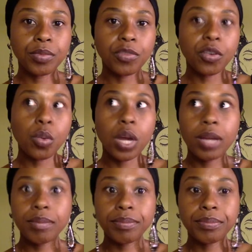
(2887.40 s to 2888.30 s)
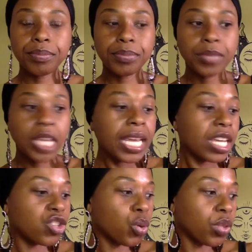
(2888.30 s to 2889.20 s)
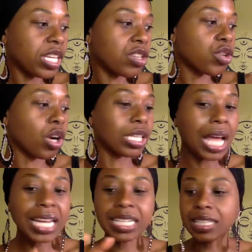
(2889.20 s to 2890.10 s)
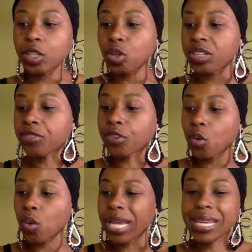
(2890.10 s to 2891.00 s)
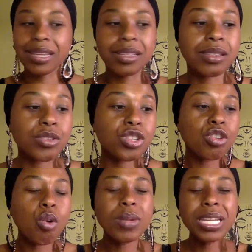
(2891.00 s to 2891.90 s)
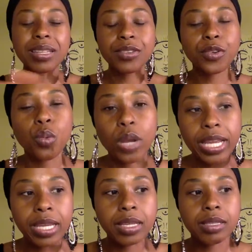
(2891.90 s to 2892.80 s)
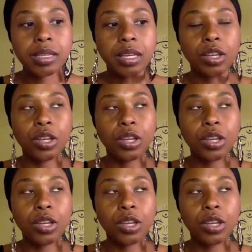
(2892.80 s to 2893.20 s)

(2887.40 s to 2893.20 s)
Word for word: For what? And so these are a lot of little different ways. There's so many different ways